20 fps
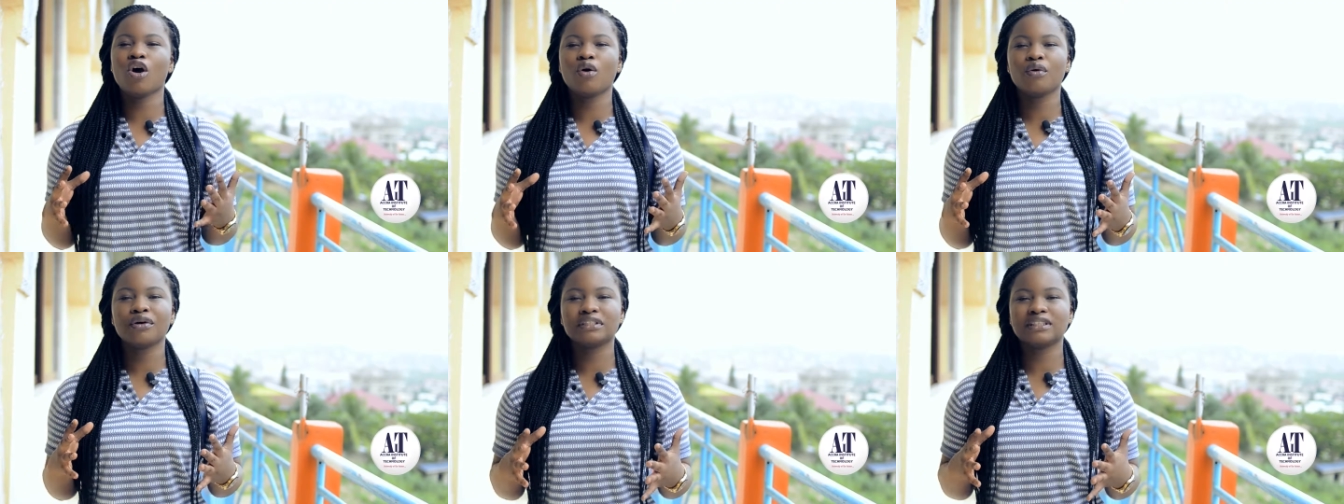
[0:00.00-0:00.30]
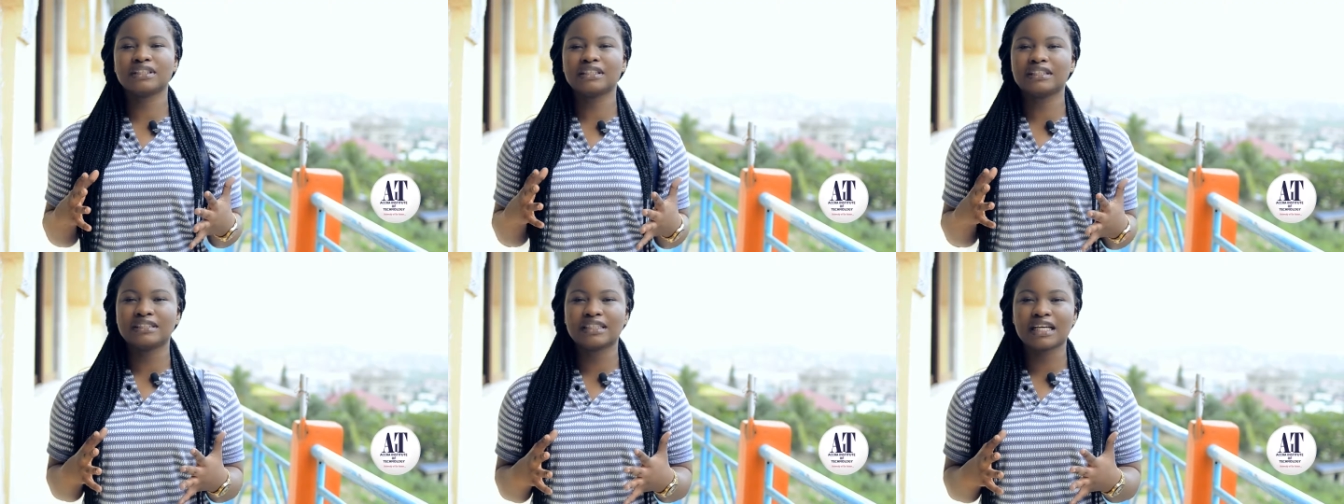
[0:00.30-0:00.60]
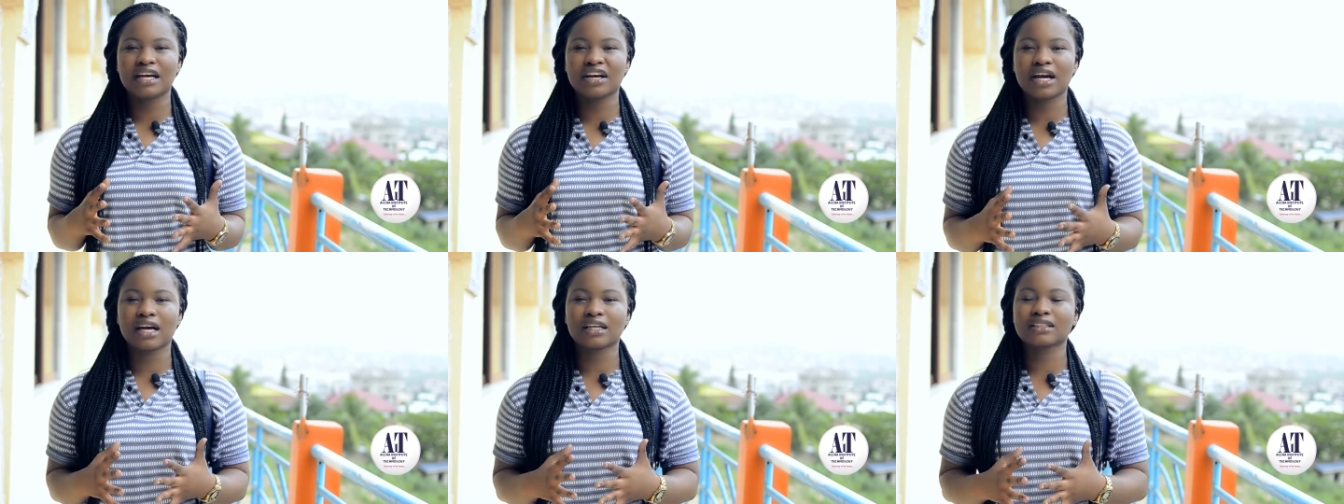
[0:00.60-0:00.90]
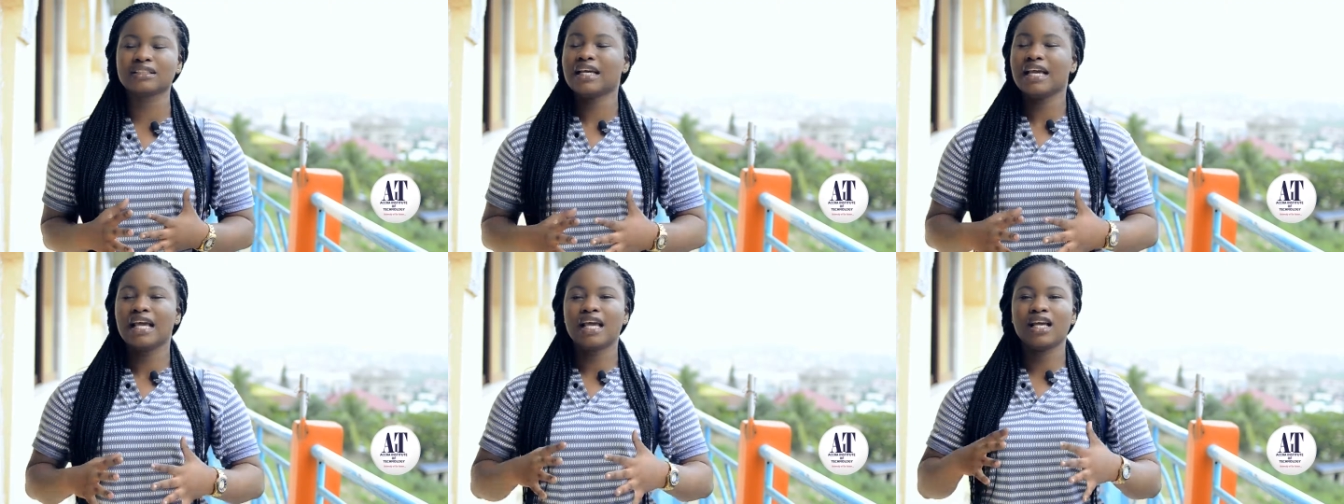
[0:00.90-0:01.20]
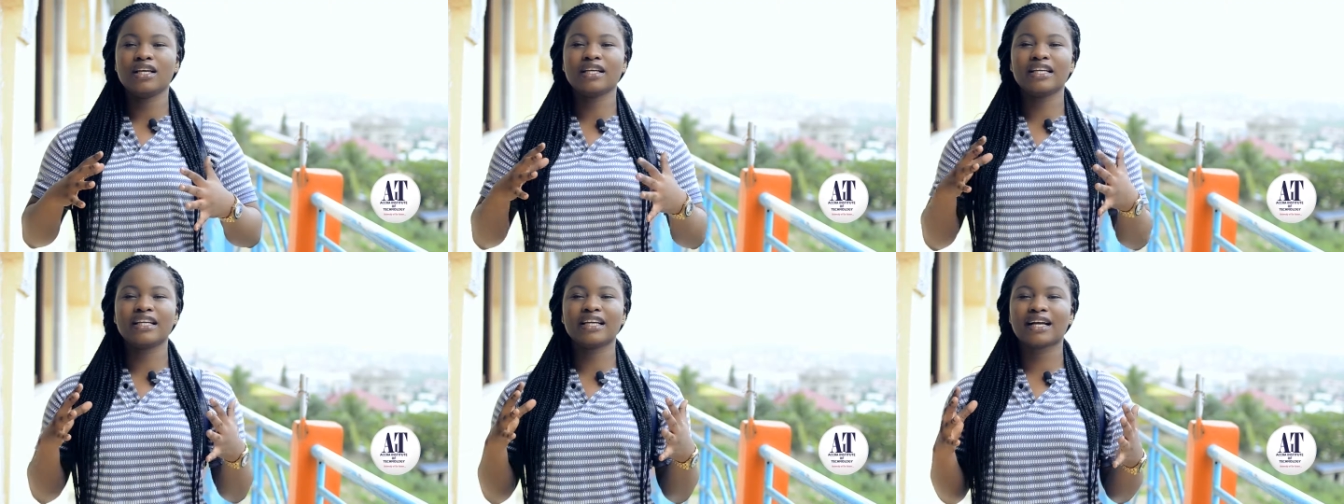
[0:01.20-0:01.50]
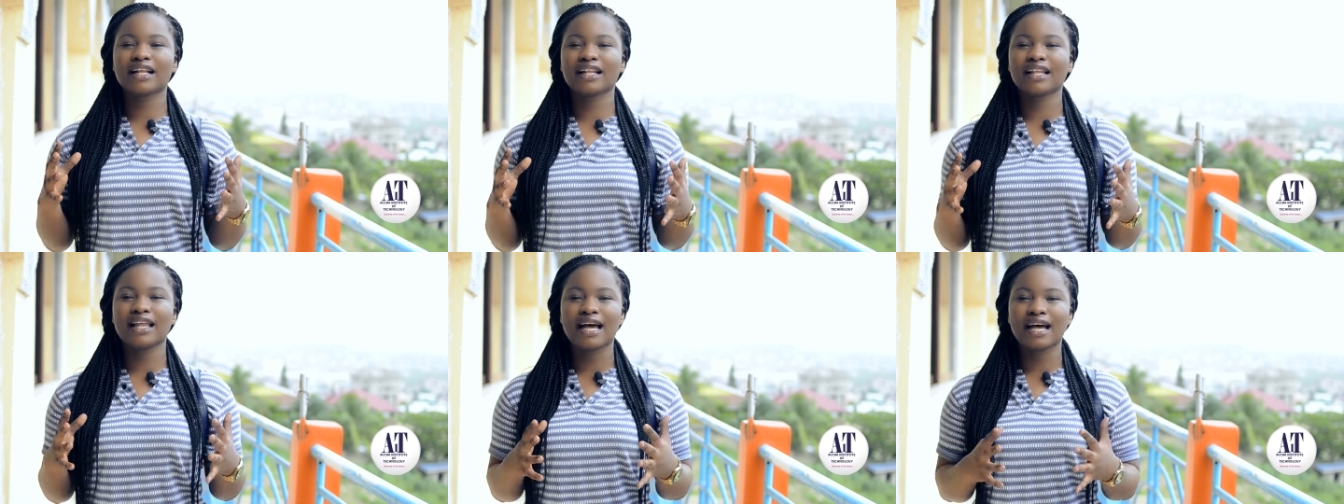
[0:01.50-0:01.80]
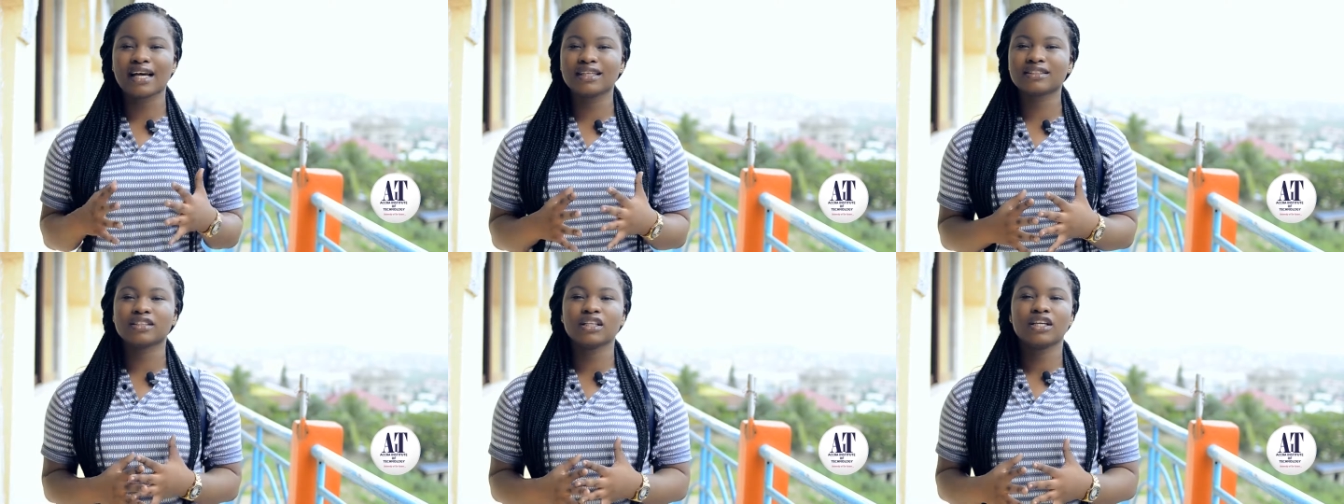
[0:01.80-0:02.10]
always interact in
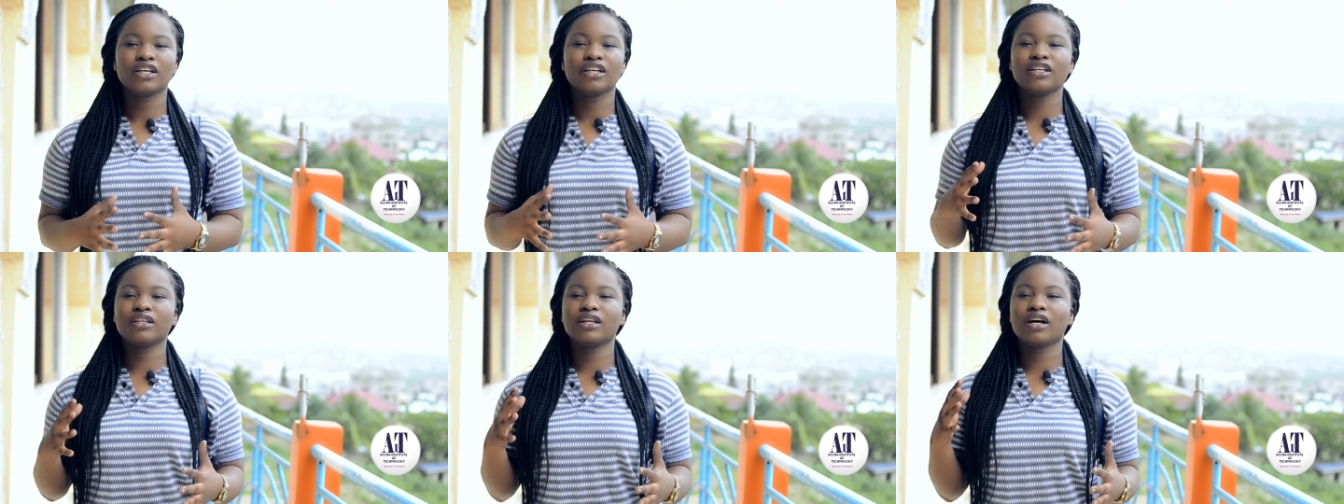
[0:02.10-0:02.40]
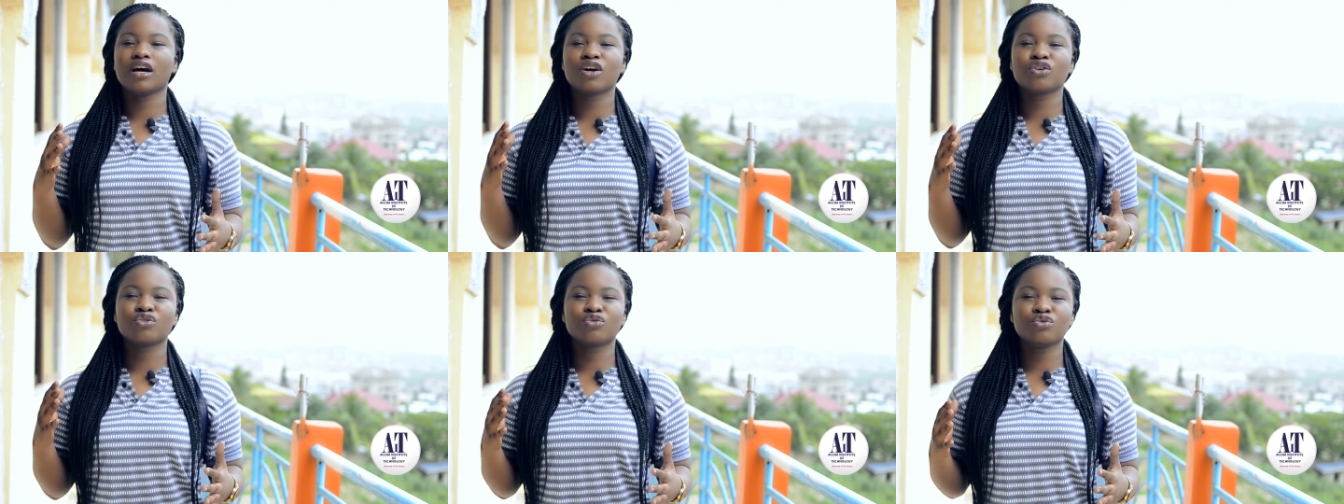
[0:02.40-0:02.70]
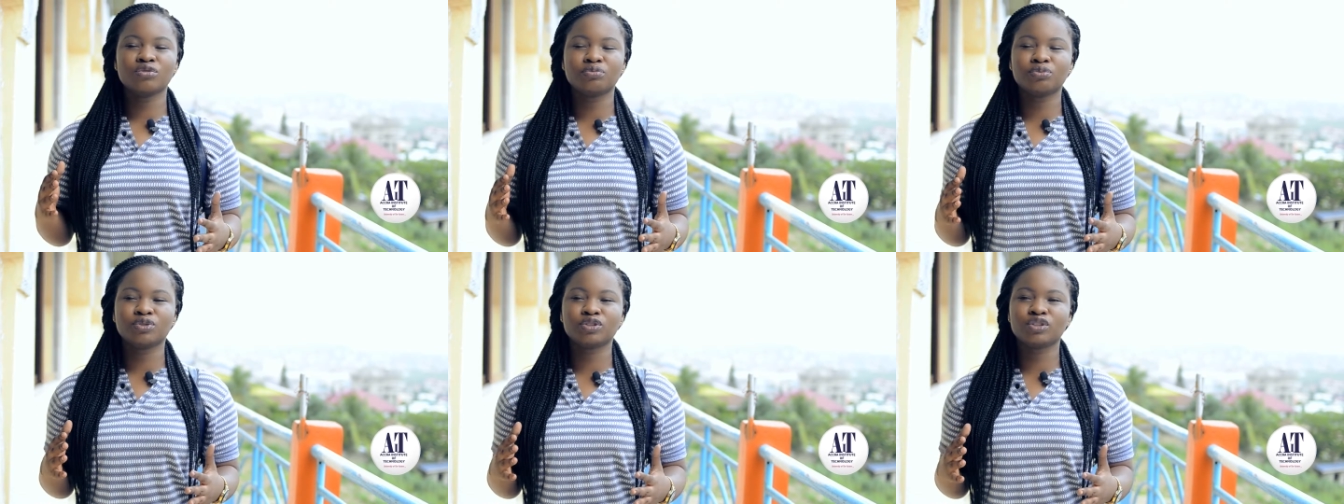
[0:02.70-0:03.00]
class, in our group